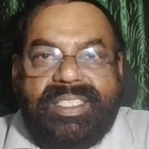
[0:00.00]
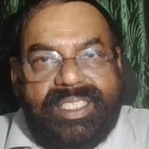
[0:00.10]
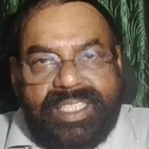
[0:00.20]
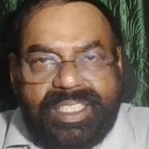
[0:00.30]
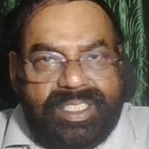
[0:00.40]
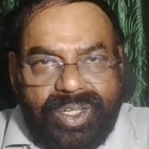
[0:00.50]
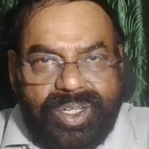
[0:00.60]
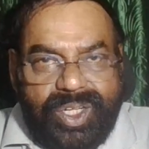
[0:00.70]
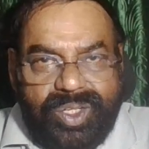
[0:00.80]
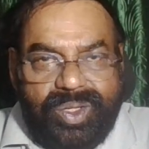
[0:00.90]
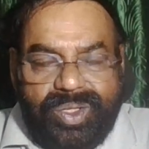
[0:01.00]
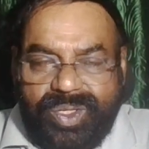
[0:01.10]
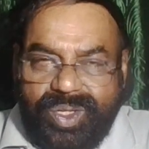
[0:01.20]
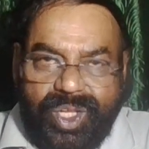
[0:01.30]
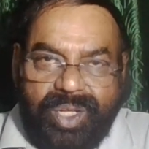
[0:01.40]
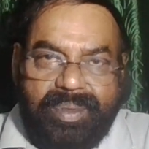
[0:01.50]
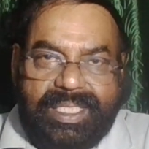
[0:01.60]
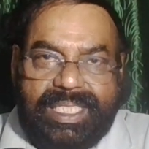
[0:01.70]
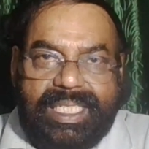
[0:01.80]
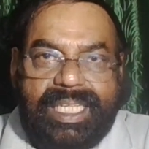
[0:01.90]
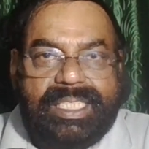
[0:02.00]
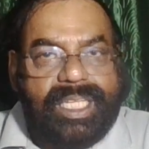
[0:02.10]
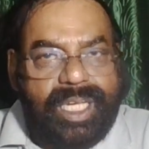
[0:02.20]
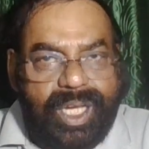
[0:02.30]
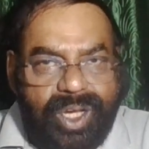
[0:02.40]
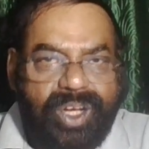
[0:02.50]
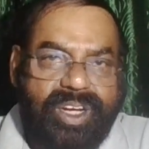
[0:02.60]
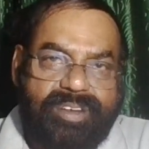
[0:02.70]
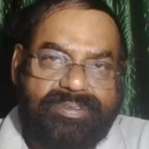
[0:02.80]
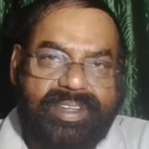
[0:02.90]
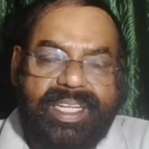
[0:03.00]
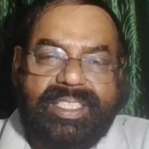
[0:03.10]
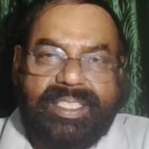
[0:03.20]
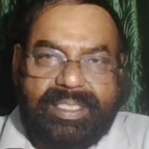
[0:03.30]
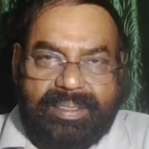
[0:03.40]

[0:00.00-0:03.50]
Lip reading: just not human tendency, law of nature.